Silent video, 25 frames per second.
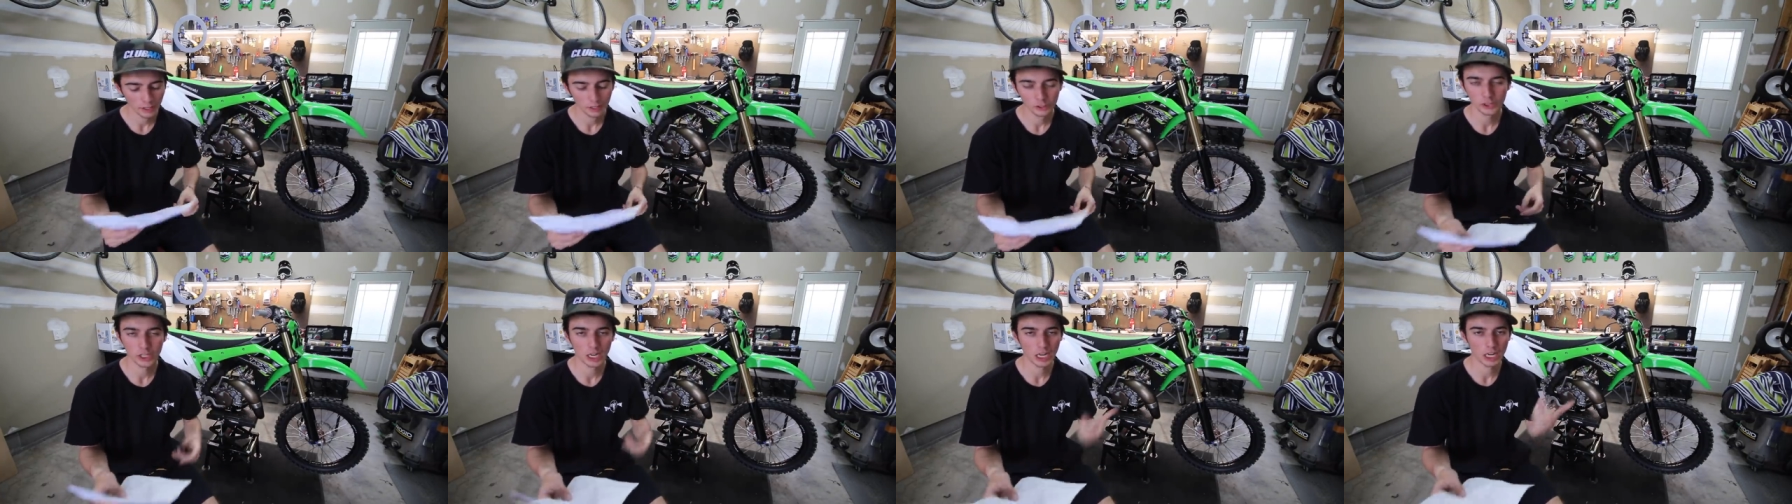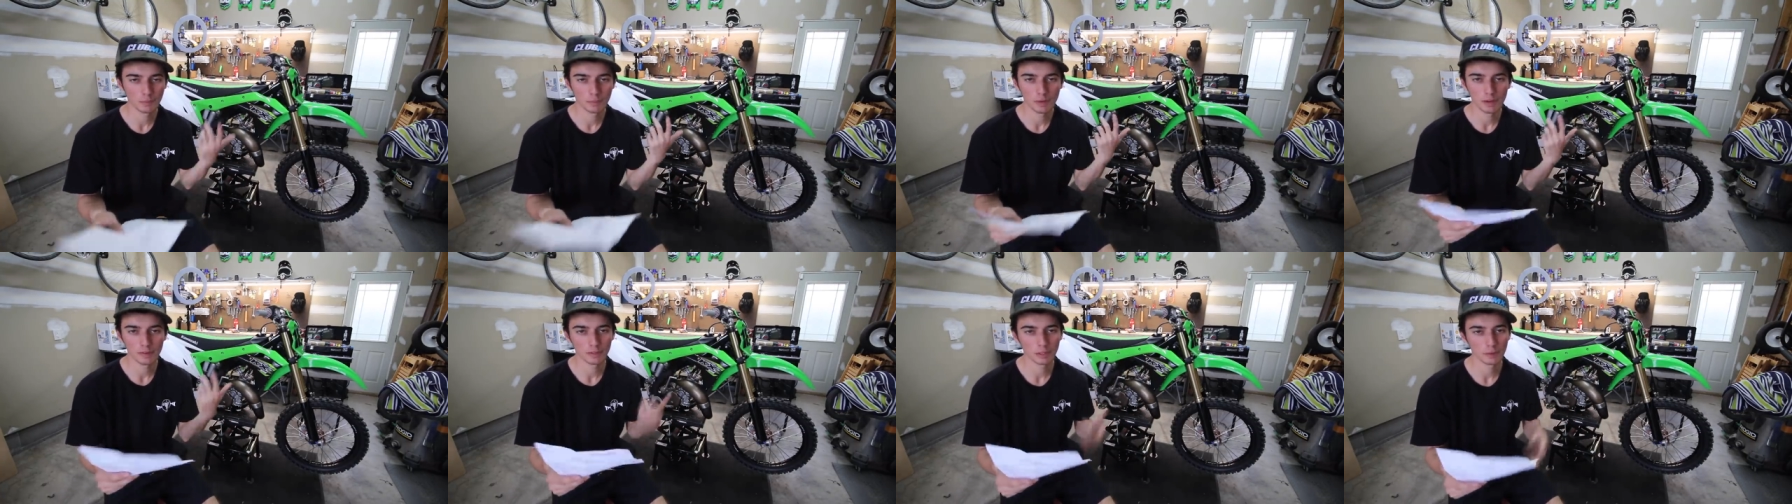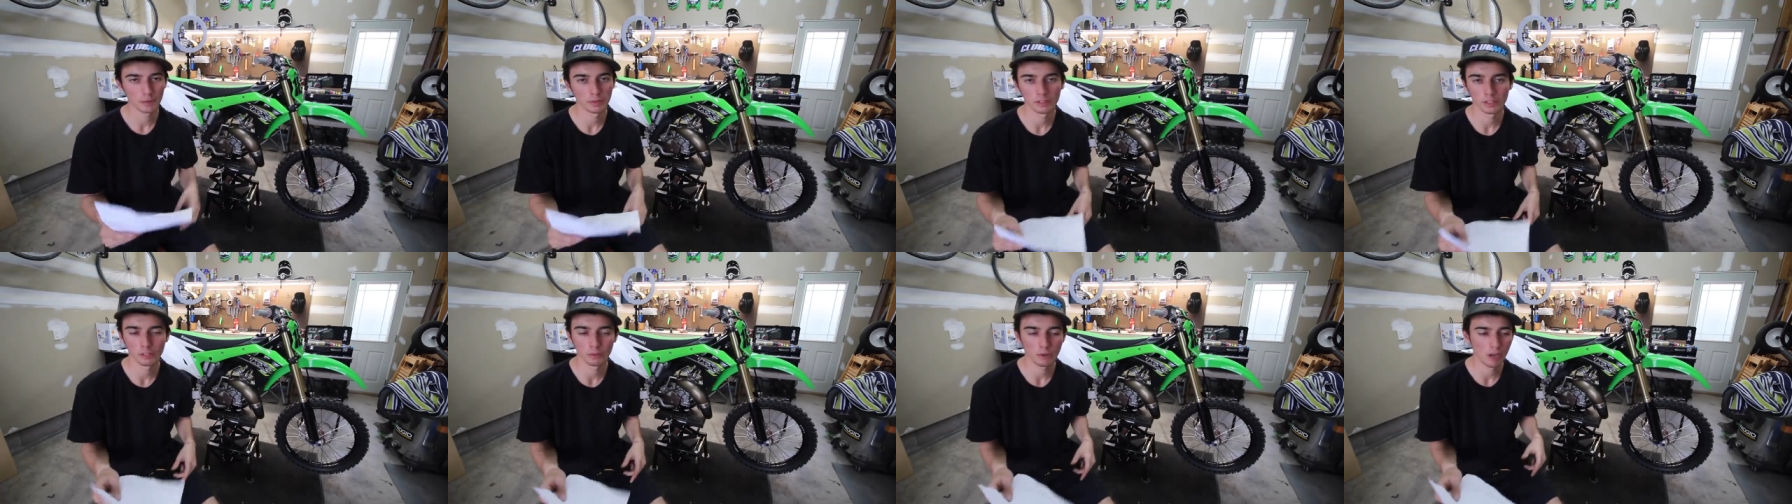Check them every
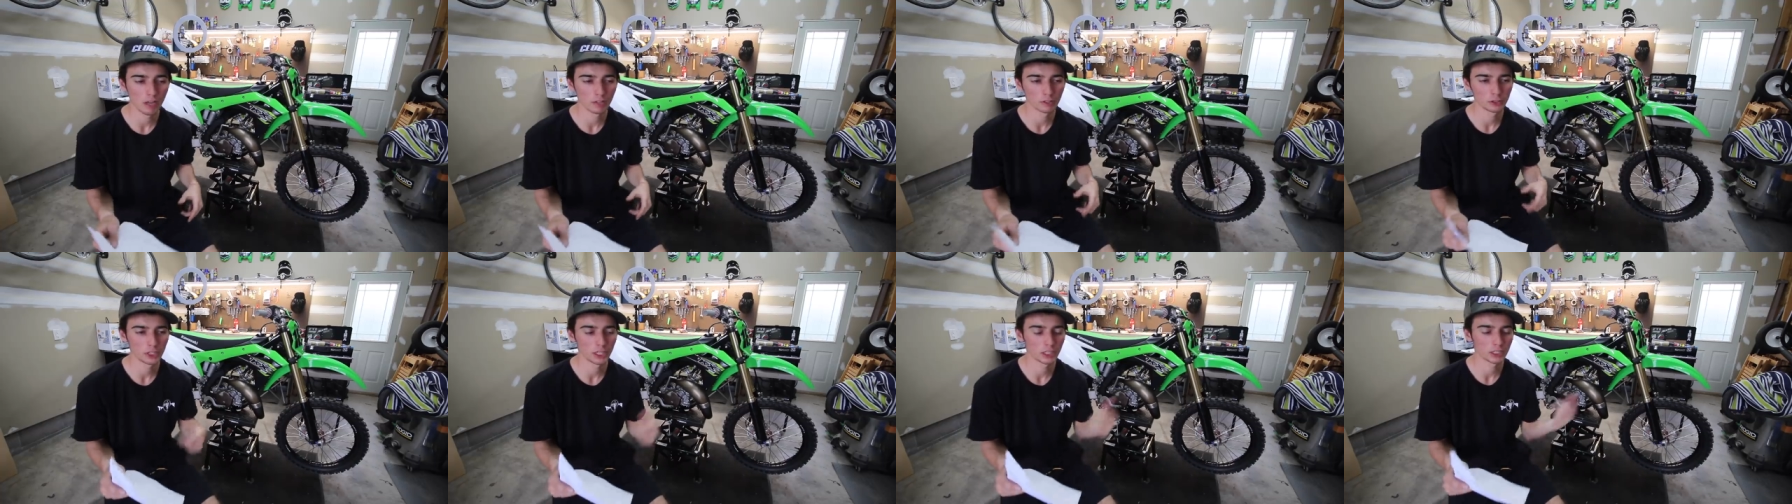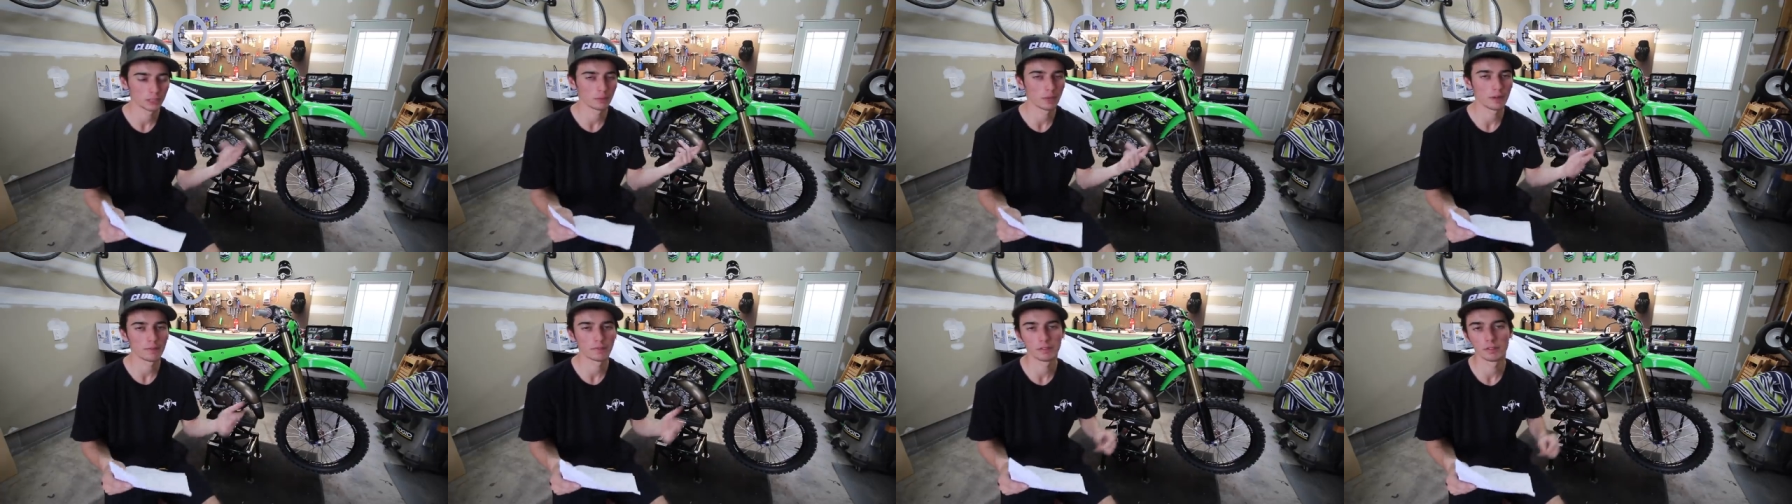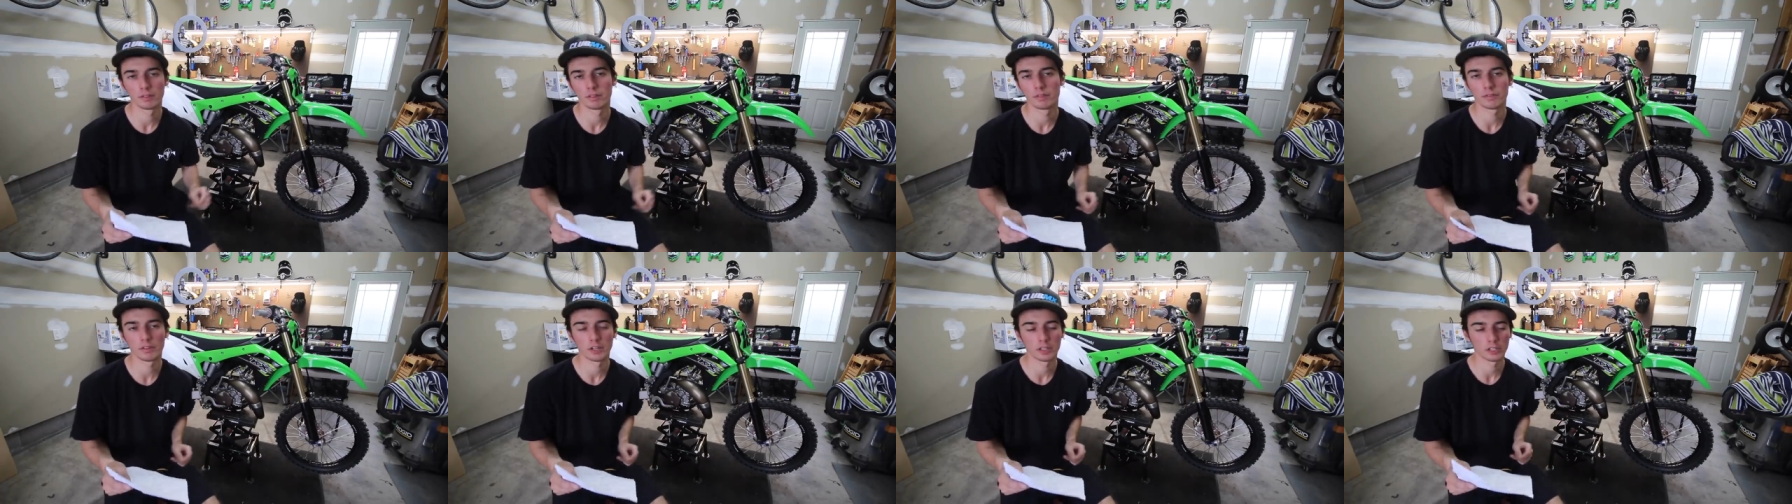once in a while. Checked them
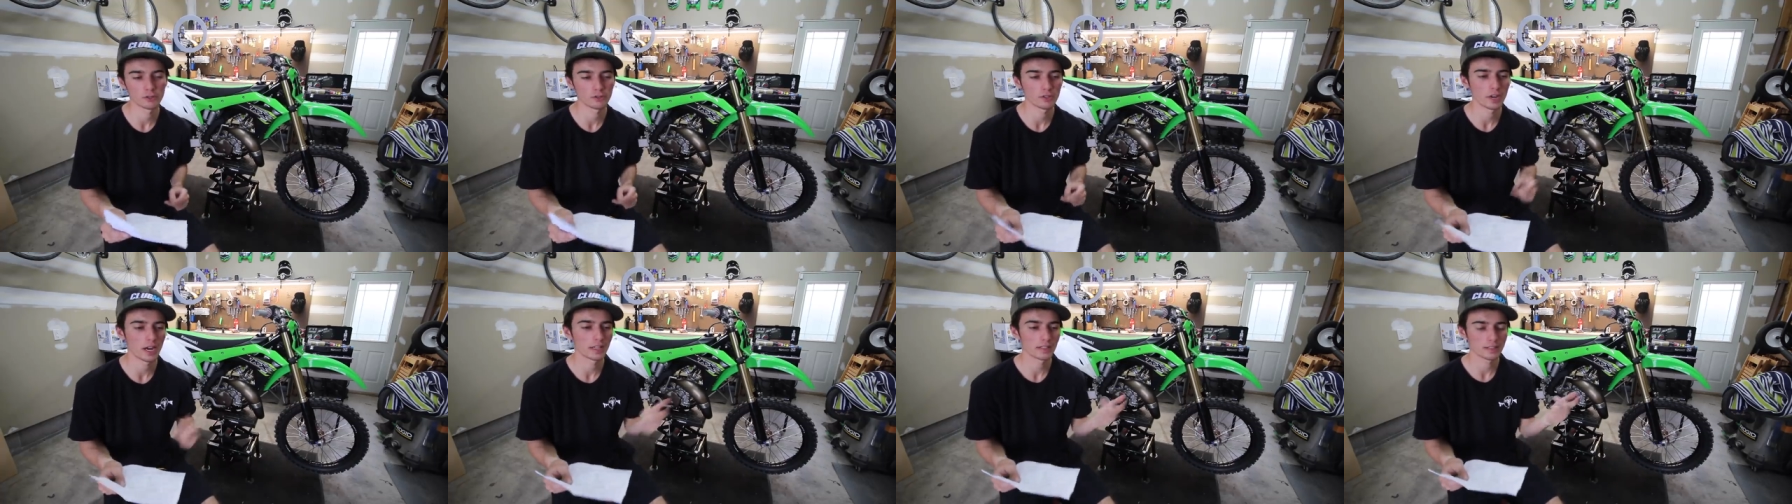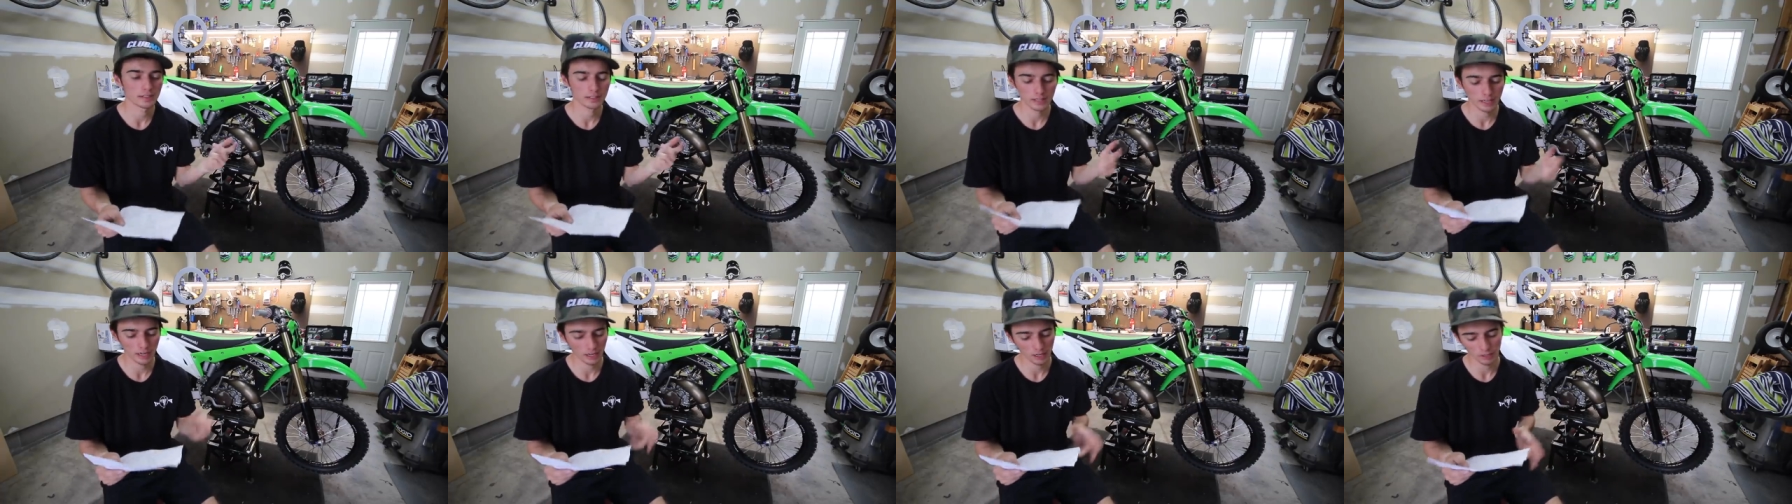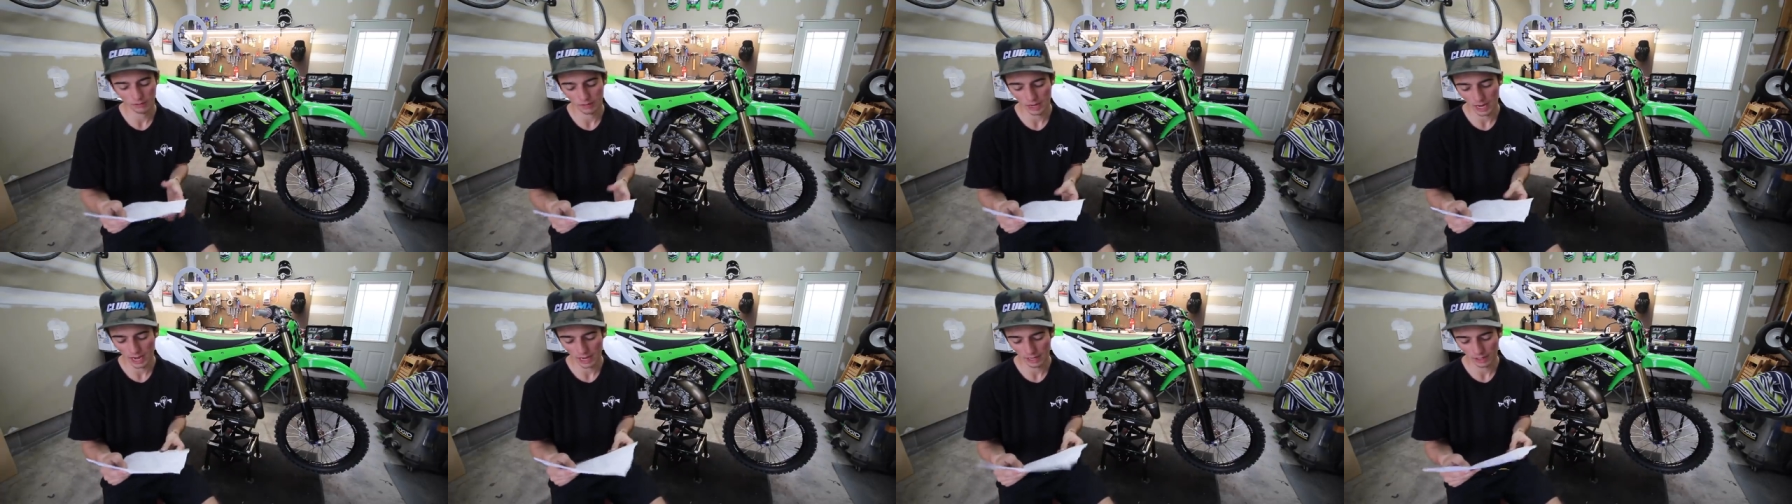after the first ride and
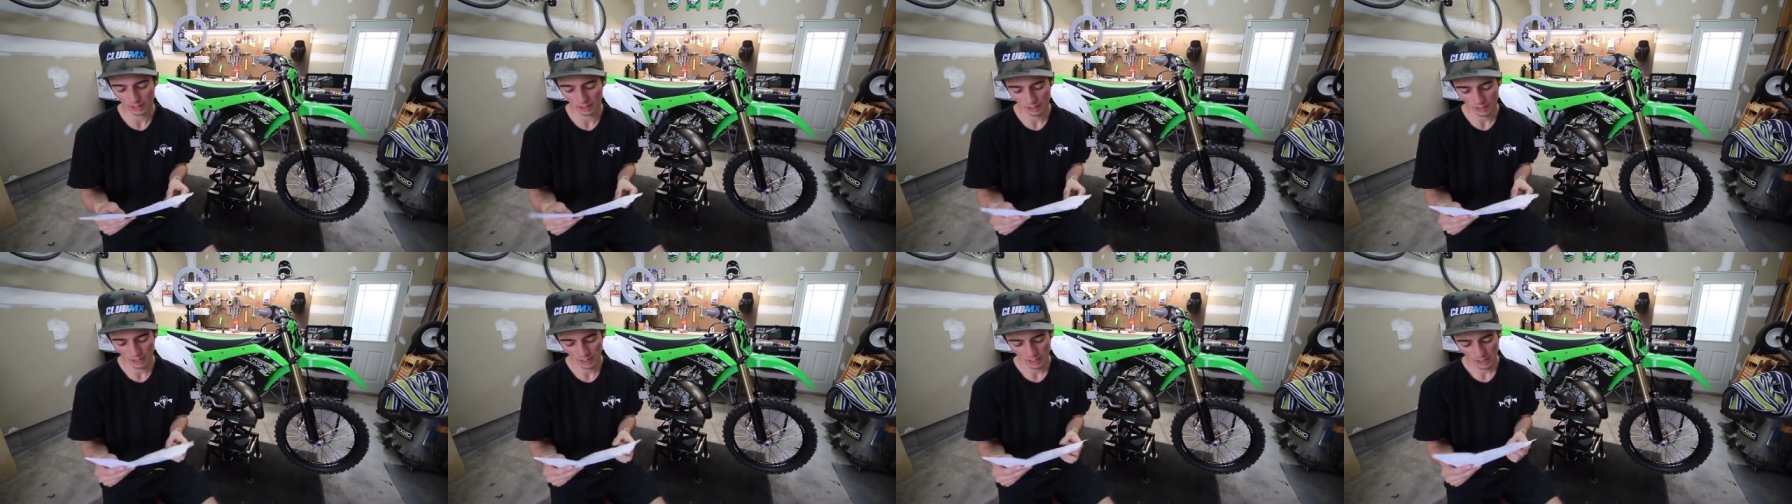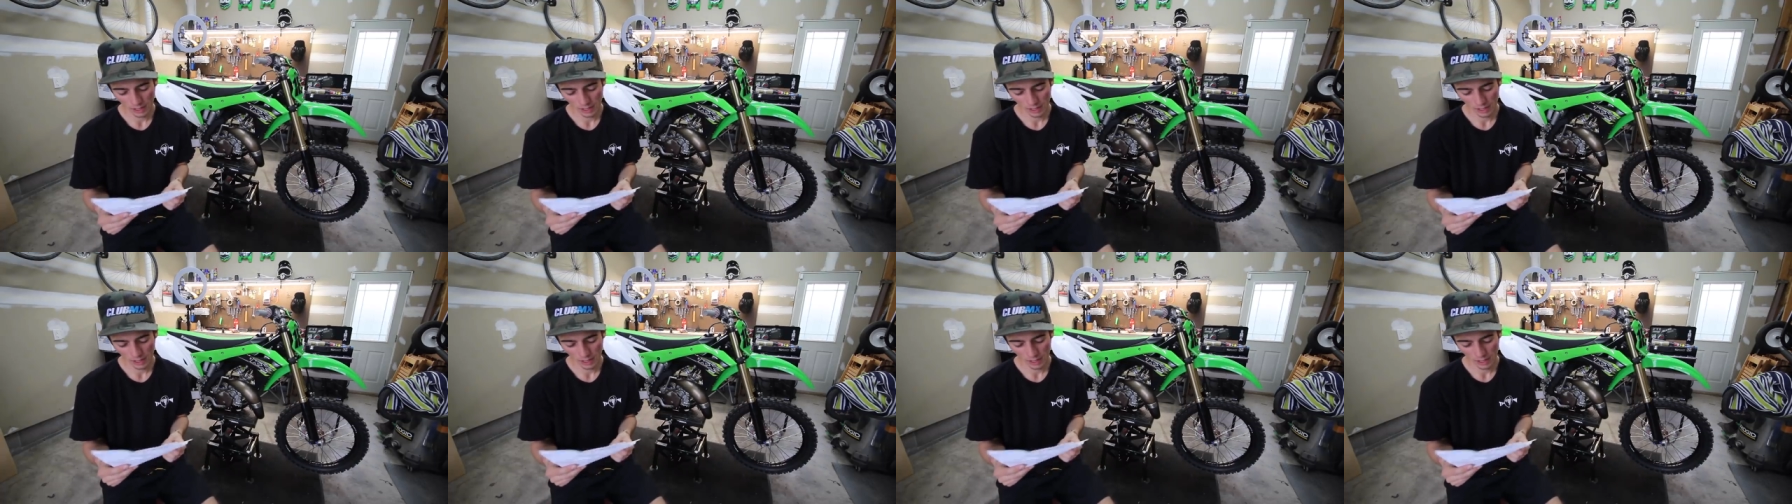second ride,